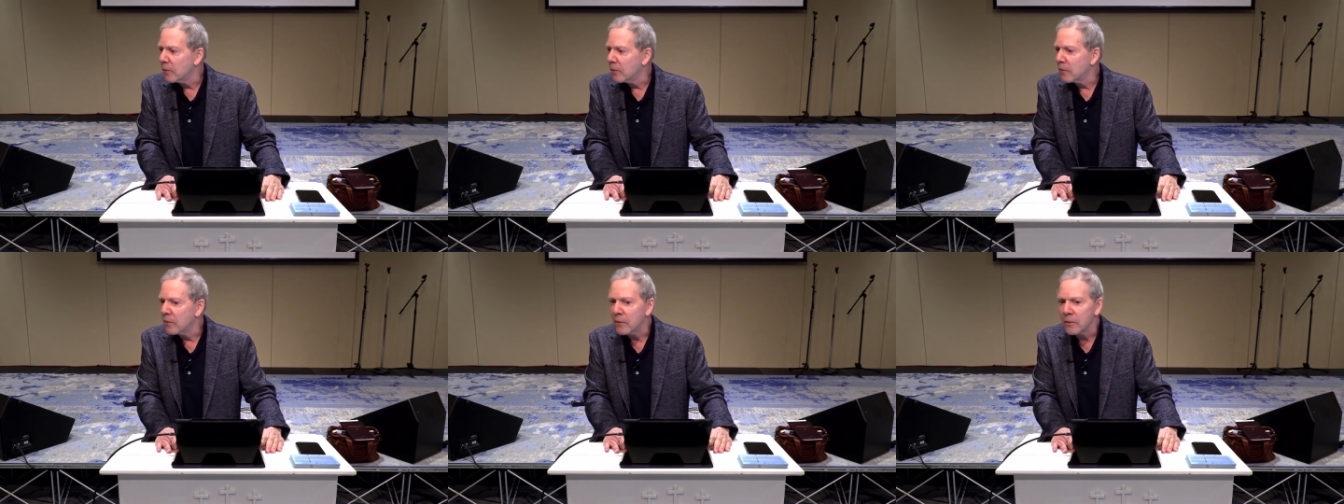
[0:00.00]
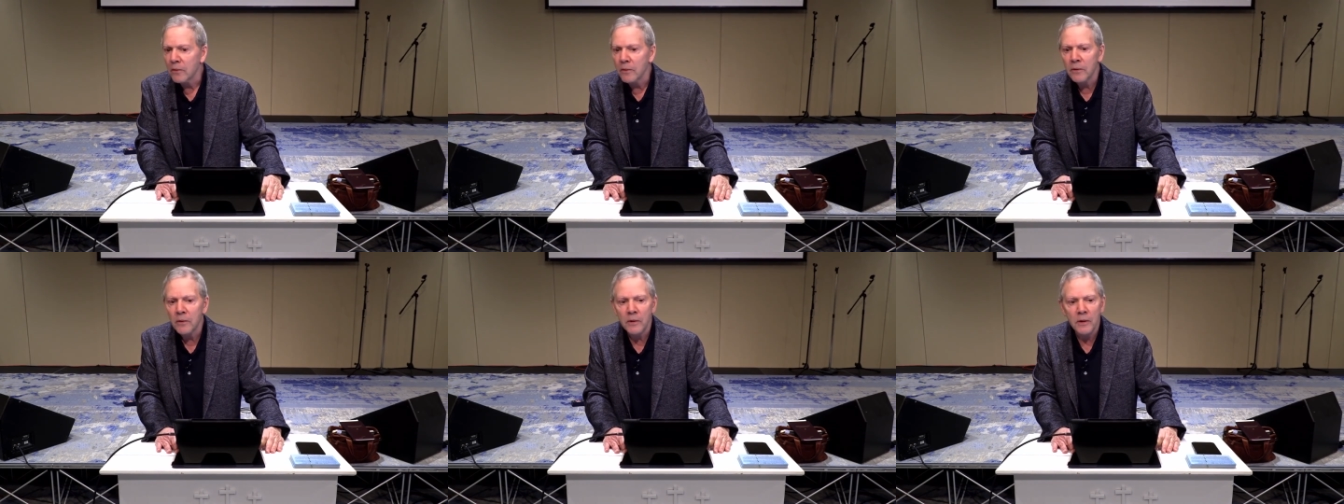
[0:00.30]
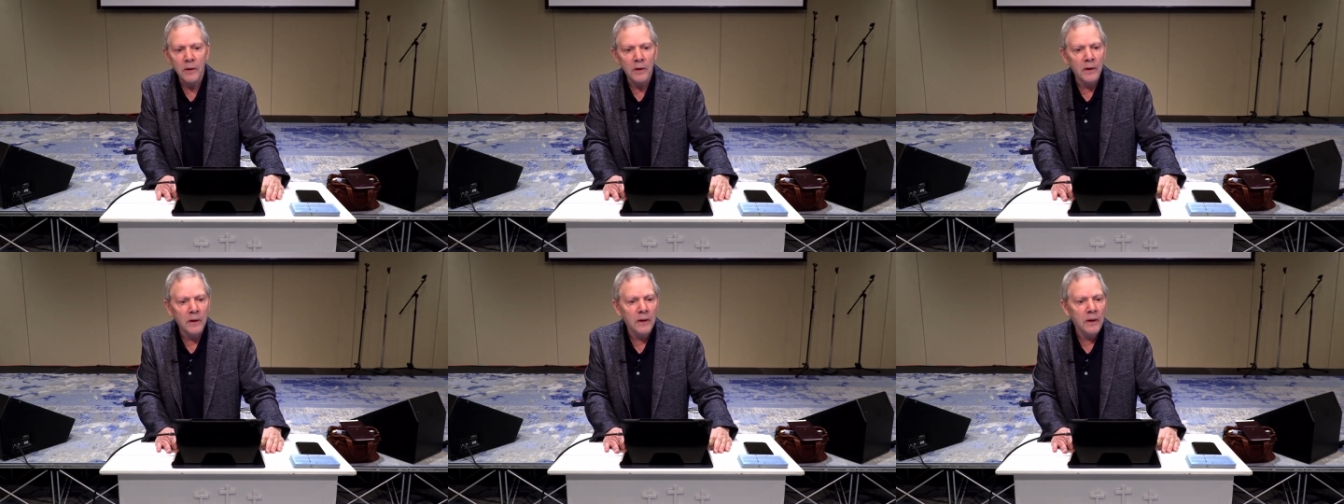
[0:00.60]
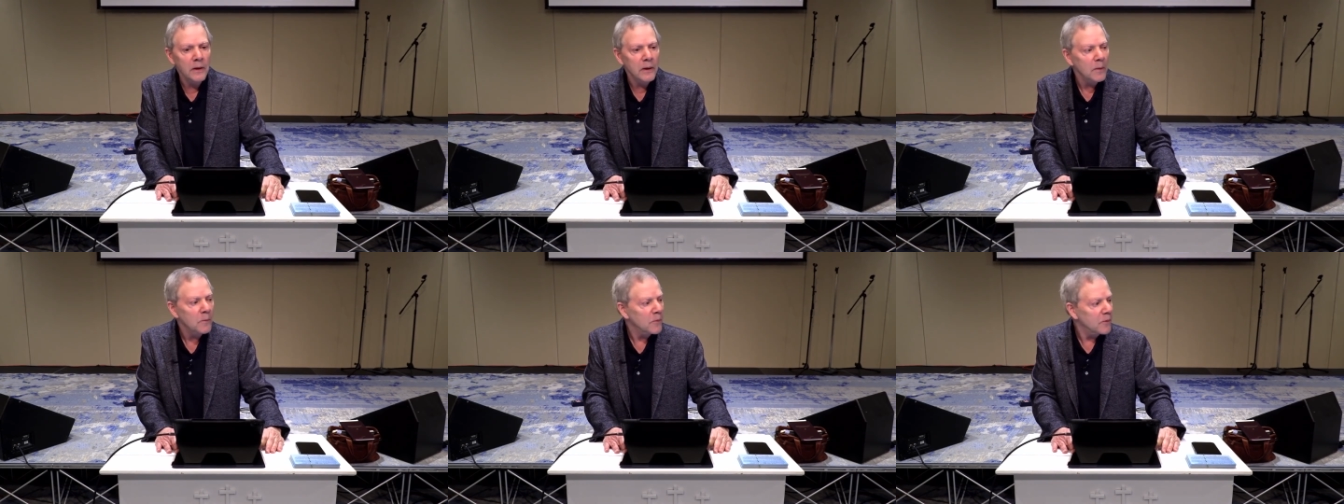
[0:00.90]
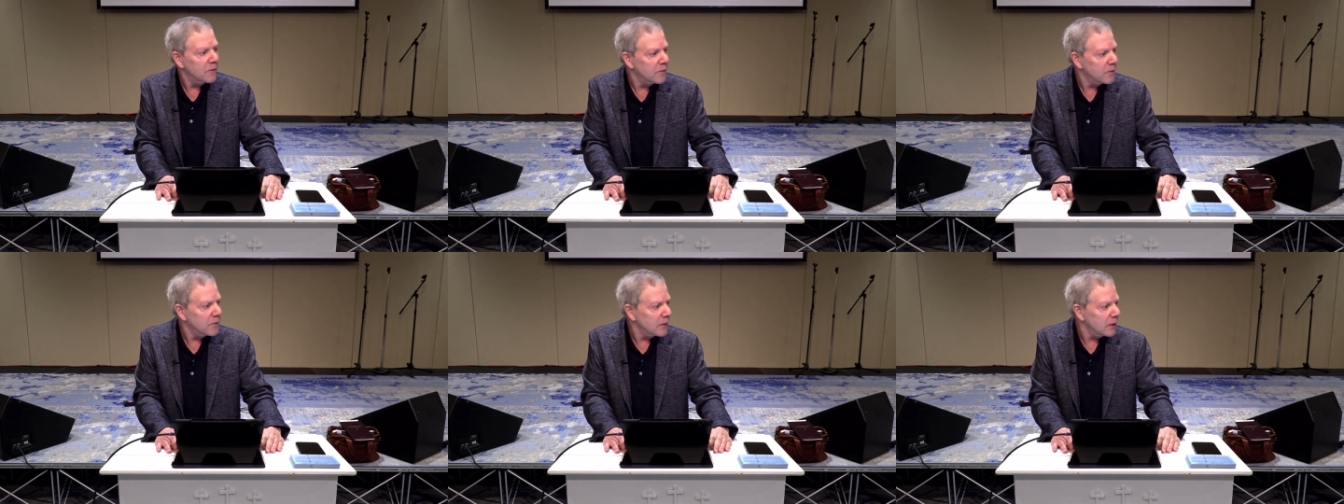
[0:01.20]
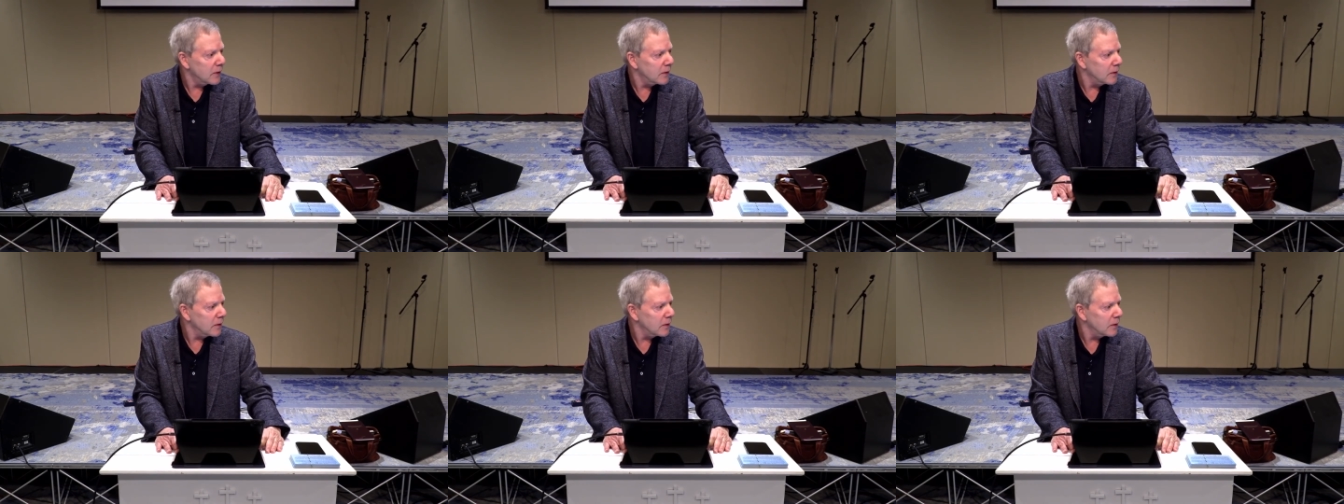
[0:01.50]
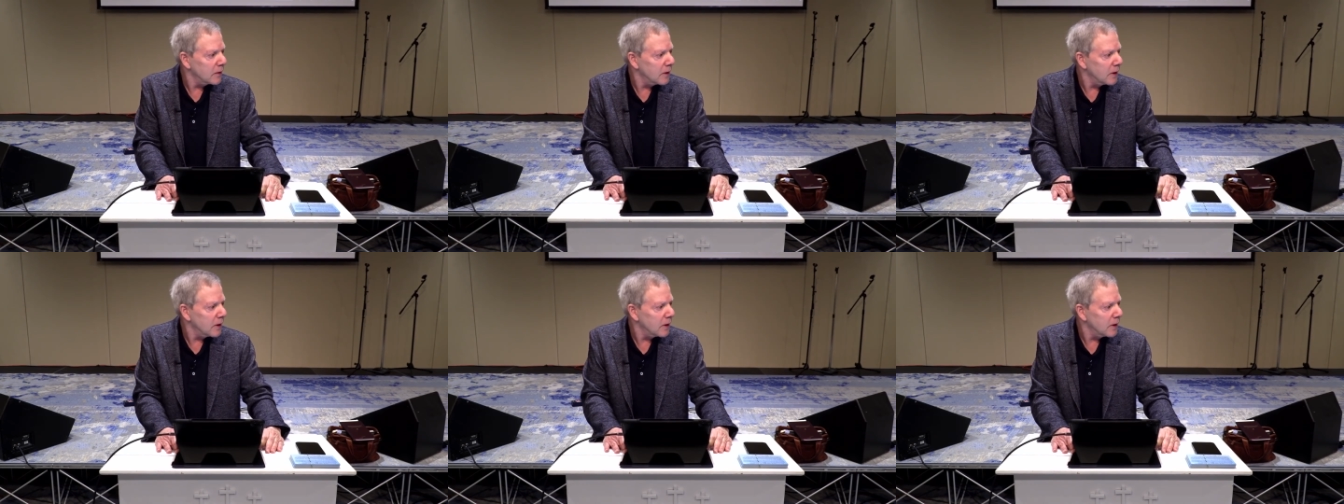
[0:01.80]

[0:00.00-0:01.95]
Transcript: or any number of things.